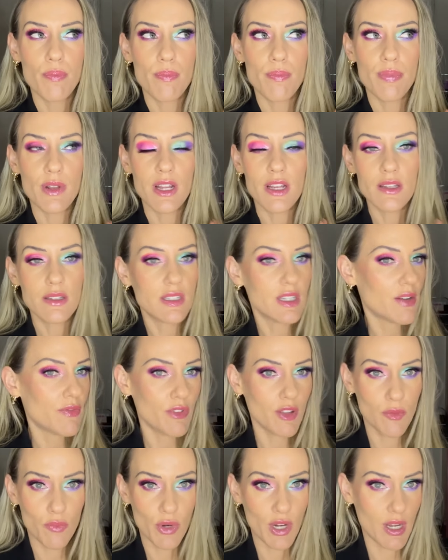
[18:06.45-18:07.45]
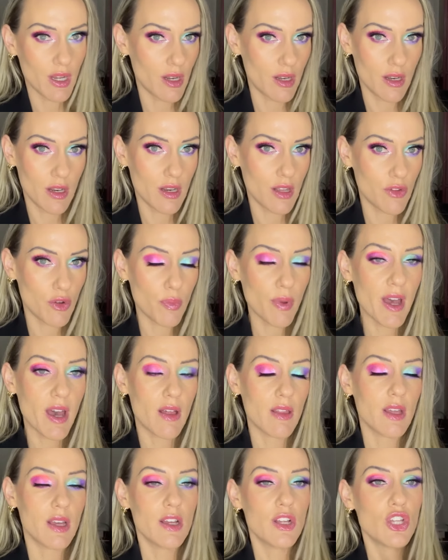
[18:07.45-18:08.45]
but I could definitely bring in another
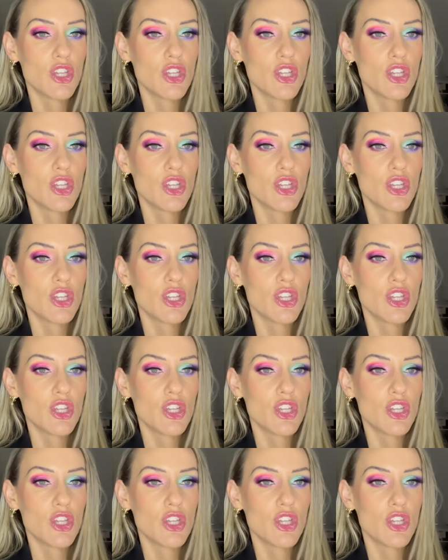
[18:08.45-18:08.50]
palette.